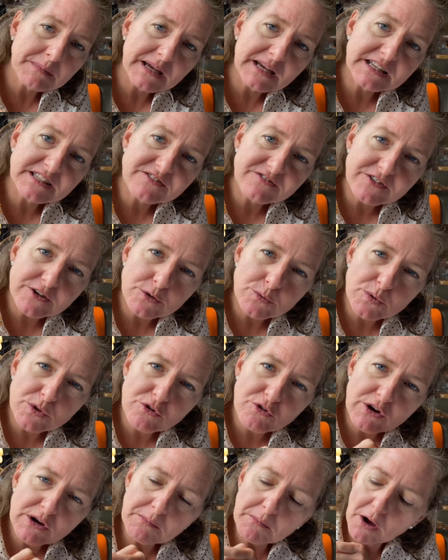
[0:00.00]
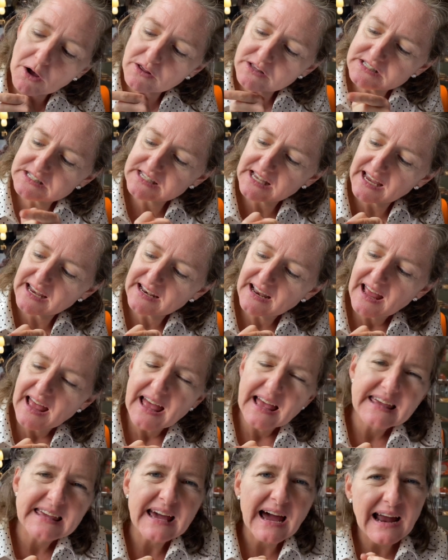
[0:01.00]
It's filled with cream all inside,
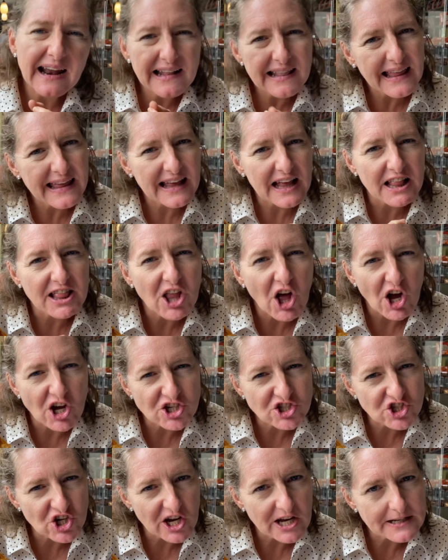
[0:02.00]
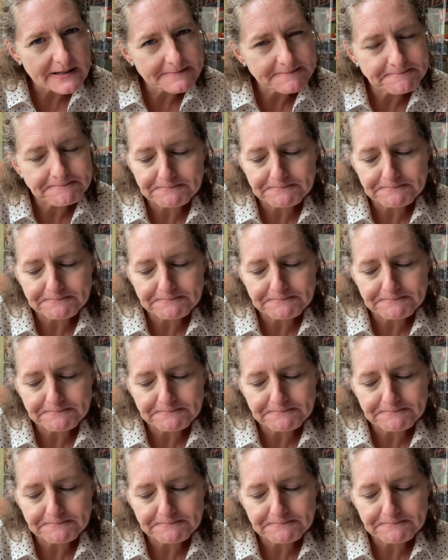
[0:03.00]
kind of like a Long John.